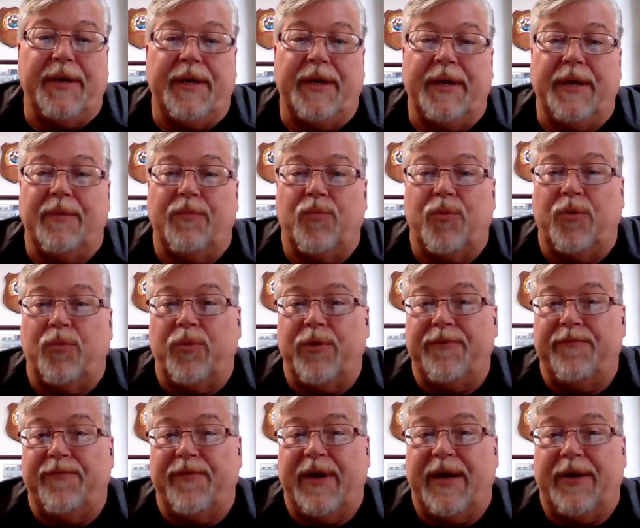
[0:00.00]
and what we
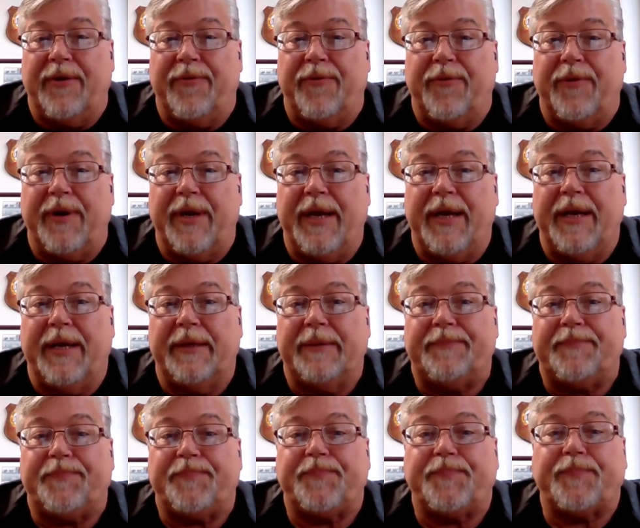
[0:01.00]
found on that
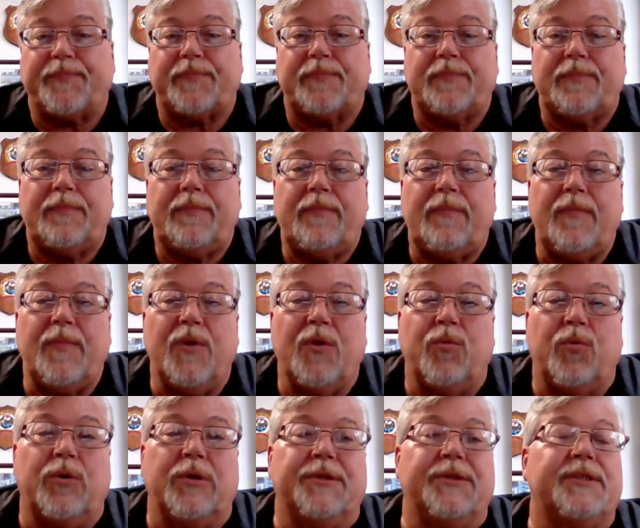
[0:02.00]

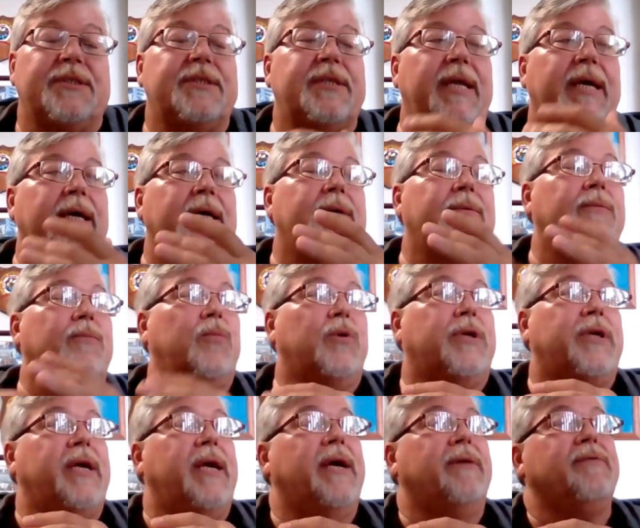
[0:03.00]
was that what
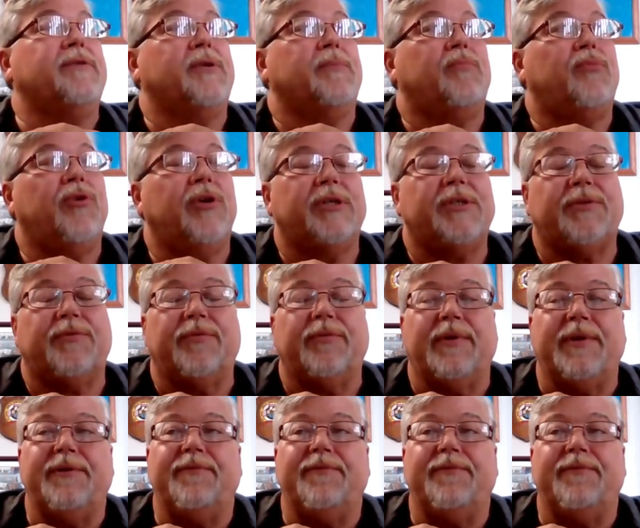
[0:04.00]
they have is a pressure relief